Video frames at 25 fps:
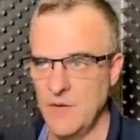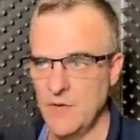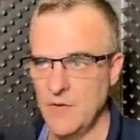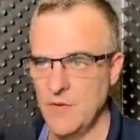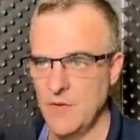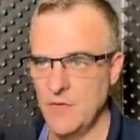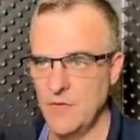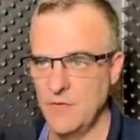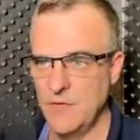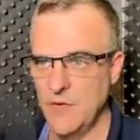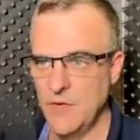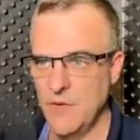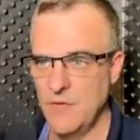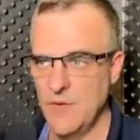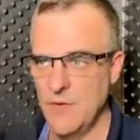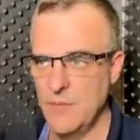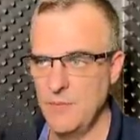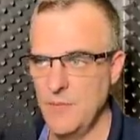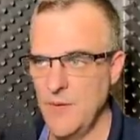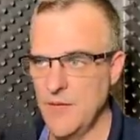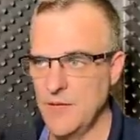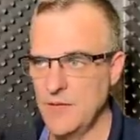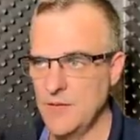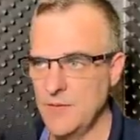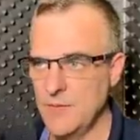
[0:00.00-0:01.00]
on the server,
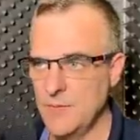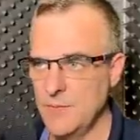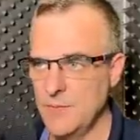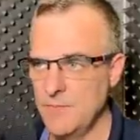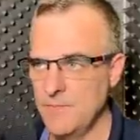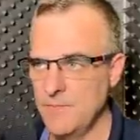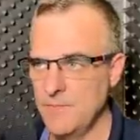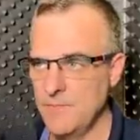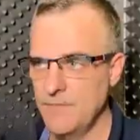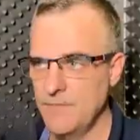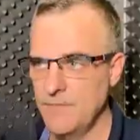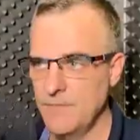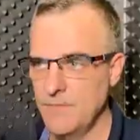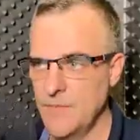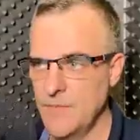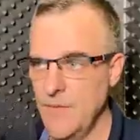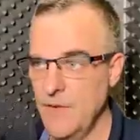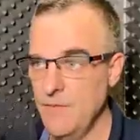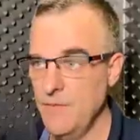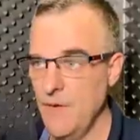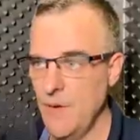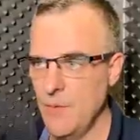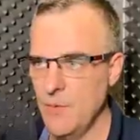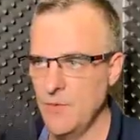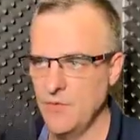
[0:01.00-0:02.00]
but
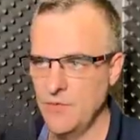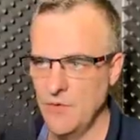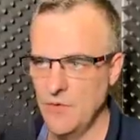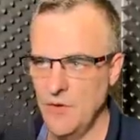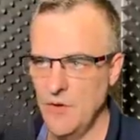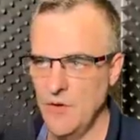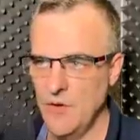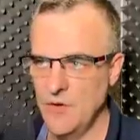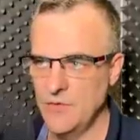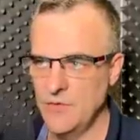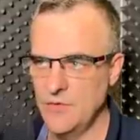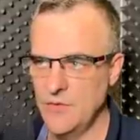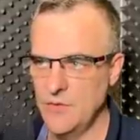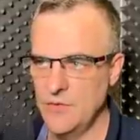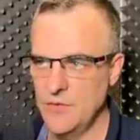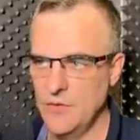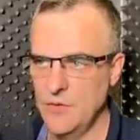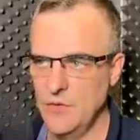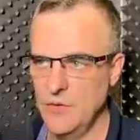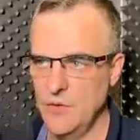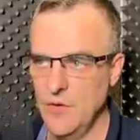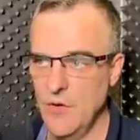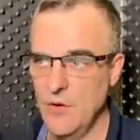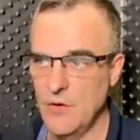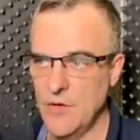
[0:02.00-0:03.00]
if I was asked to
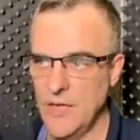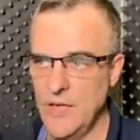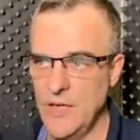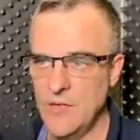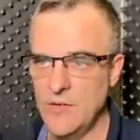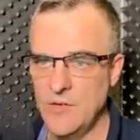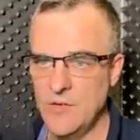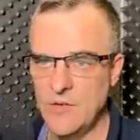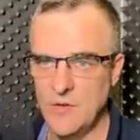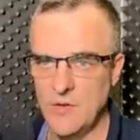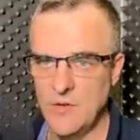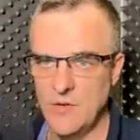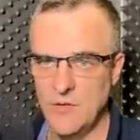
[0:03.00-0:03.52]
log into the